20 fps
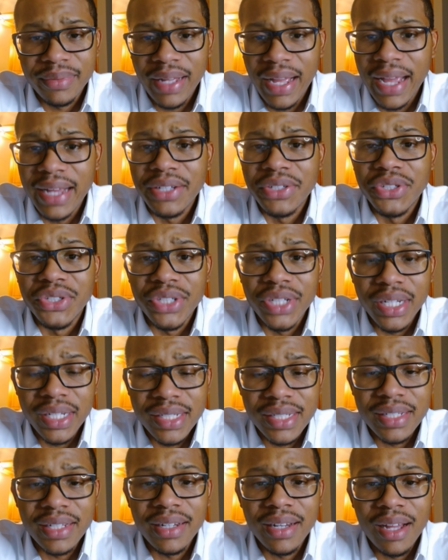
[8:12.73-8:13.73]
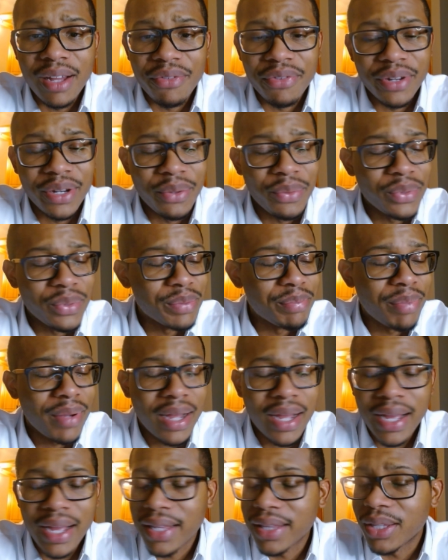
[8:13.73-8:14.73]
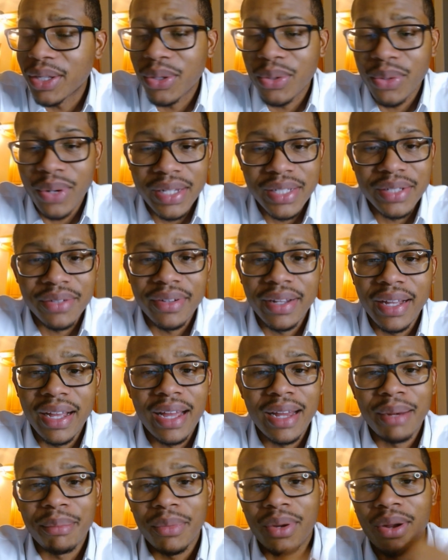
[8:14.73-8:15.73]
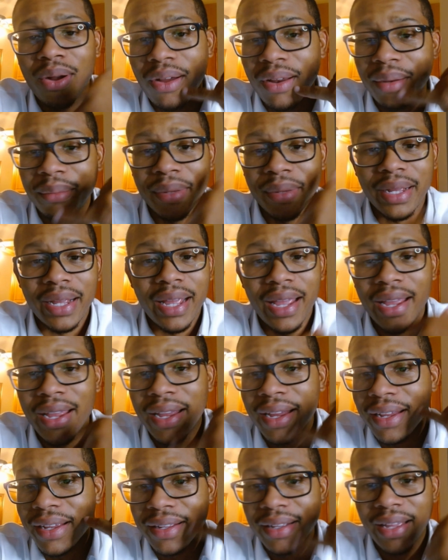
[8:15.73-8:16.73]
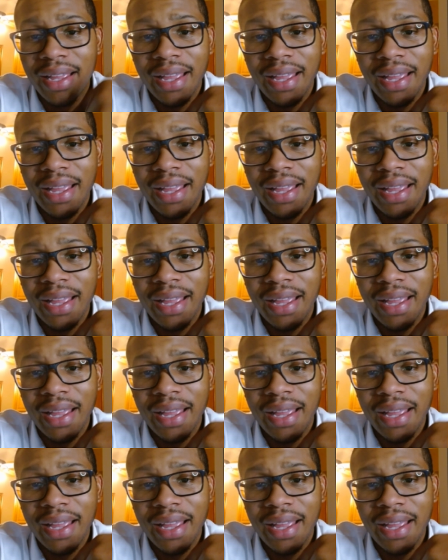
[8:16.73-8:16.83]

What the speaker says: I had just enough, and it was by the grace of God. I'm calling like, hey,